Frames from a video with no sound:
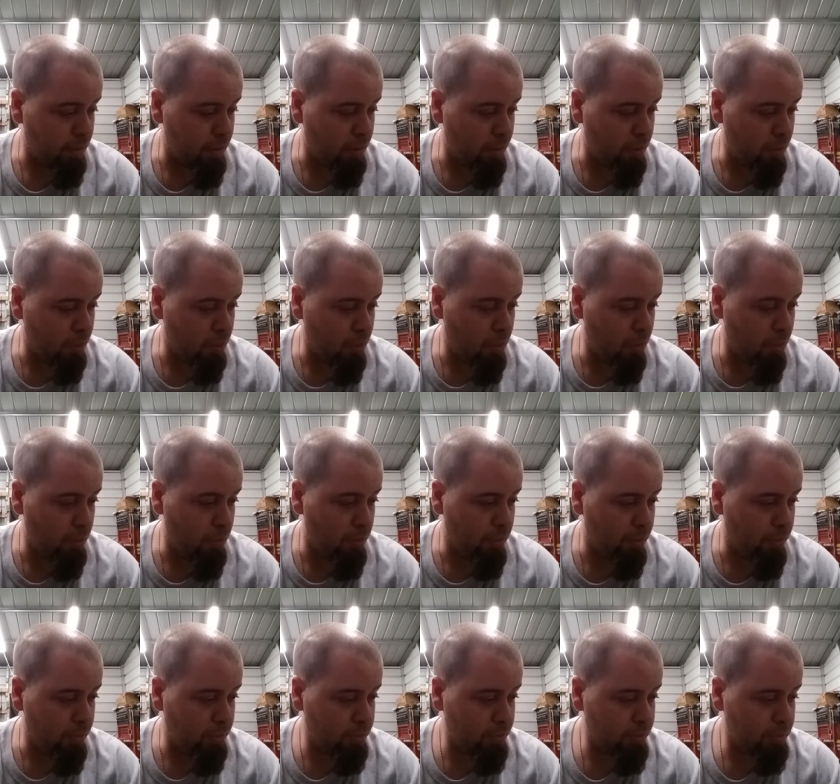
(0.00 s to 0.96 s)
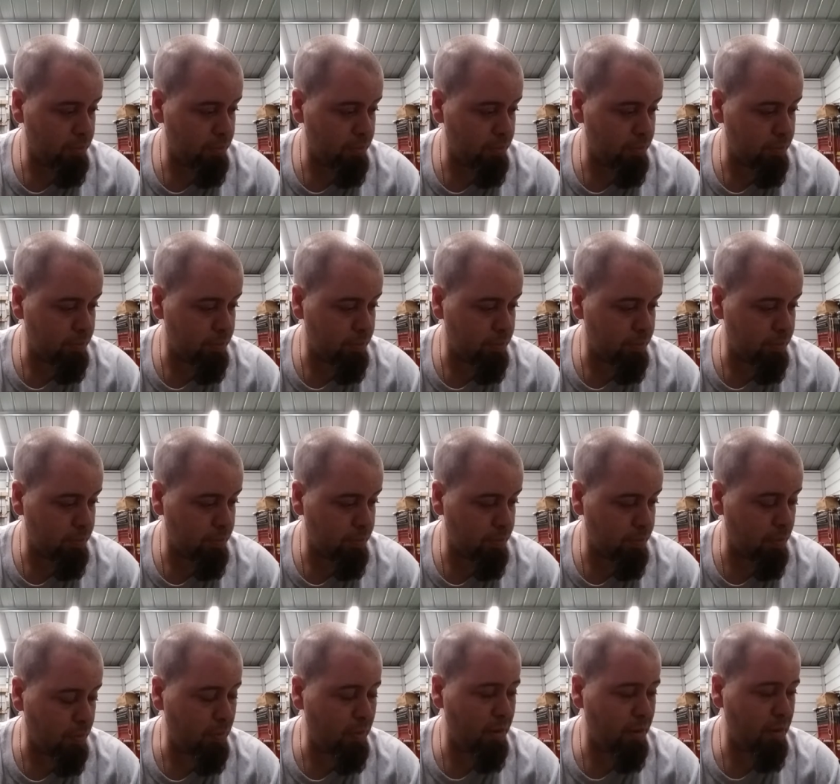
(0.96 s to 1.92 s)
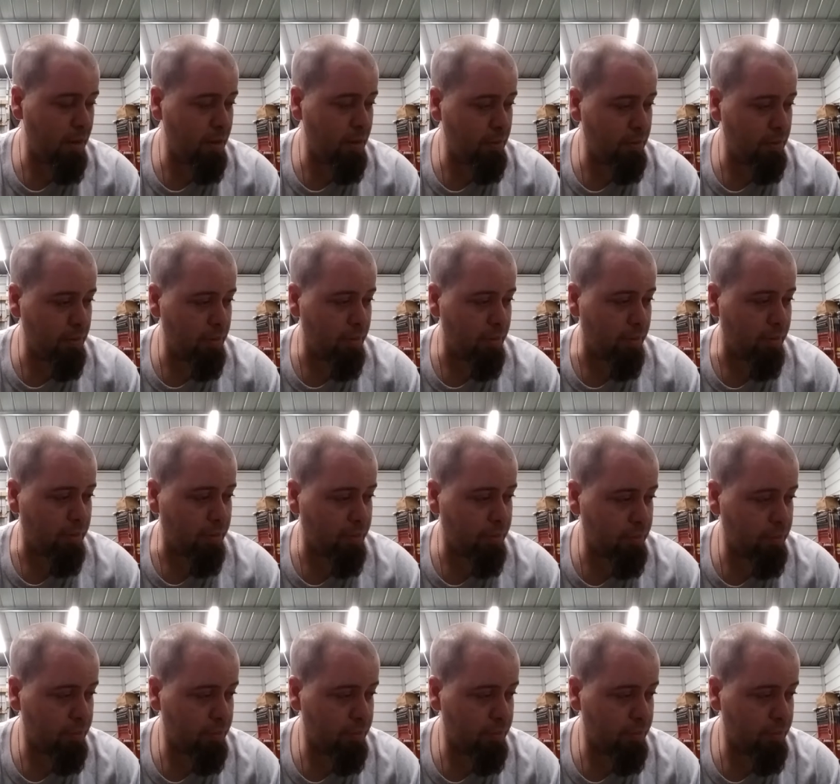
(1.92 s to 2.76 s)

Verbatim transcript: the water, well, I don't know.